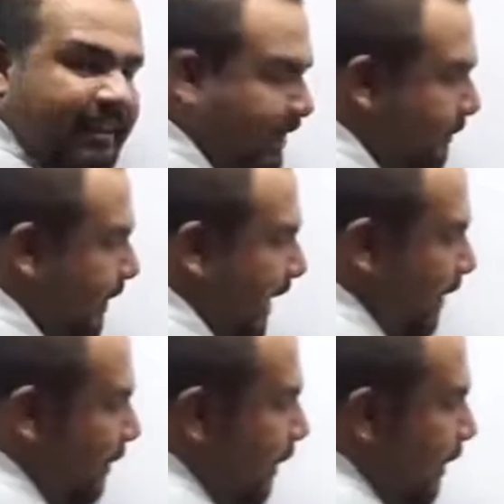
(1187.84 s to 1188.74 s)
then we
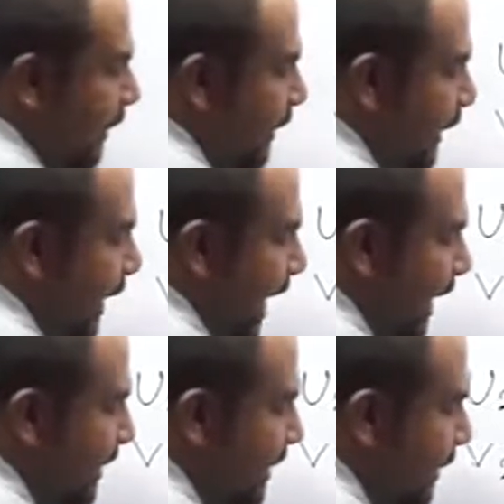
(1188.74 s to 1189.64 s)
have the
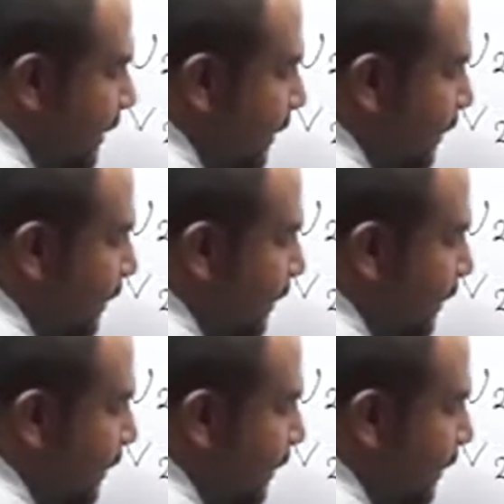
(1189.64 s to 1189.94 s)
last